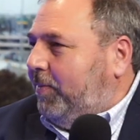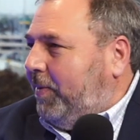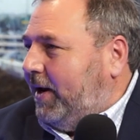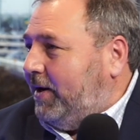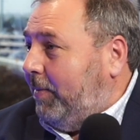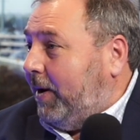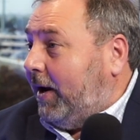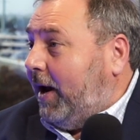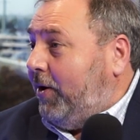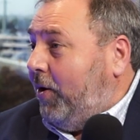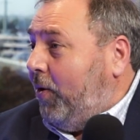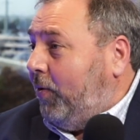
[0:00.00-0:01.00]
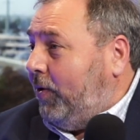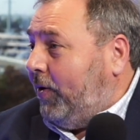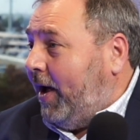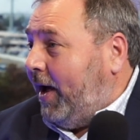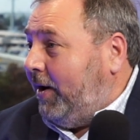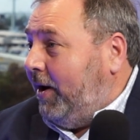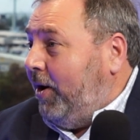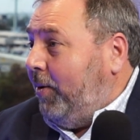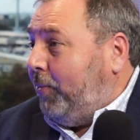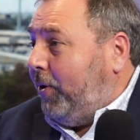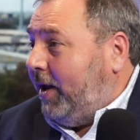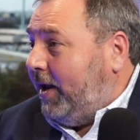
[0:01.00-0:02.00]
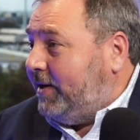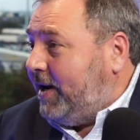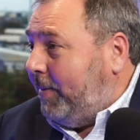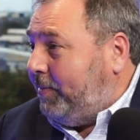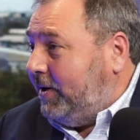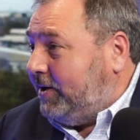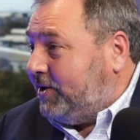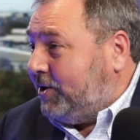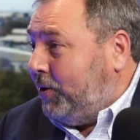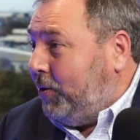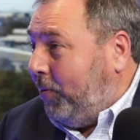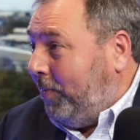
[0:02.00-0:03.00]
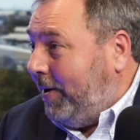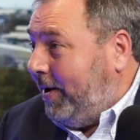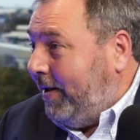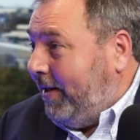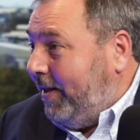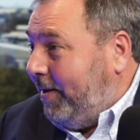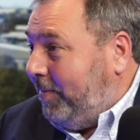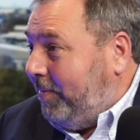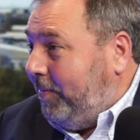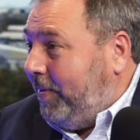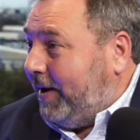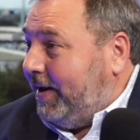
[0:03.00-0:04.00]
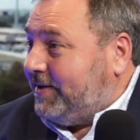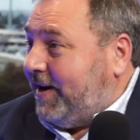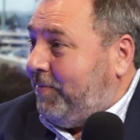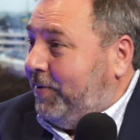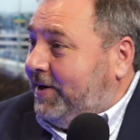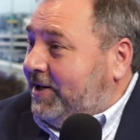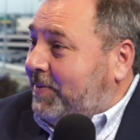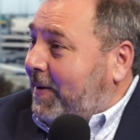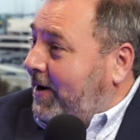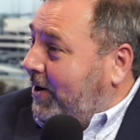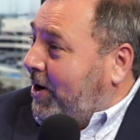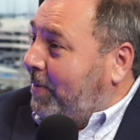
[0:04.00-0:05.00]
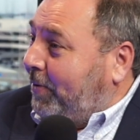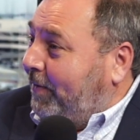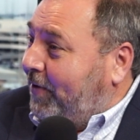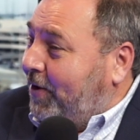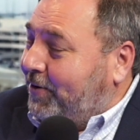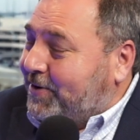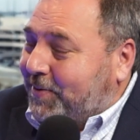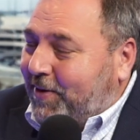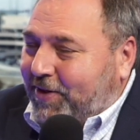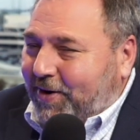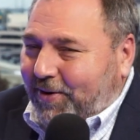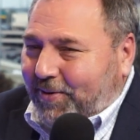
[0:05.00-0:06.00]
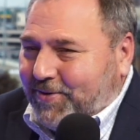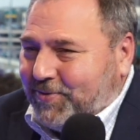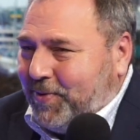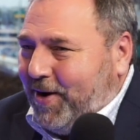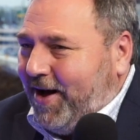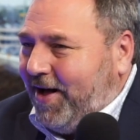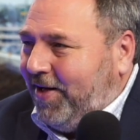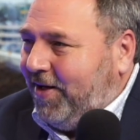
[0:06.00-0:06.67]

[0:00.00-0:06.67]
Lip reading: pandemic, and I know you got pretty adept at Zoom because I participated in a couple of those with you as well.